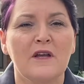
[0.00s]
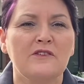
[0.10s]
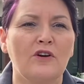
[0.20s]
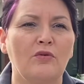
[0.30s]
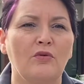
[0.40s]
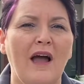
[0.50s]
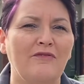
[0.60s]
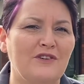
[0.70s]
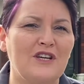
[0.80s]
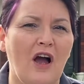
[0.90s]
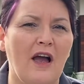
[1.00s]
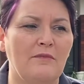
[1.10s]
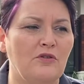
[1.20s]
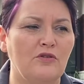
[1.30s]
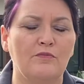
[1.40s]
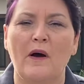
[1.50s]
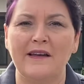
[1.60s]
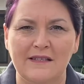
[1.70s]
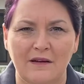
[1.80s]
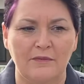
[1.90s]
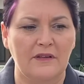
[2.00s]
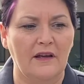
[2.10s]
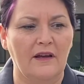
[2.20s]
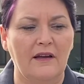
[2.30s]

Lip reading: So every time you buy something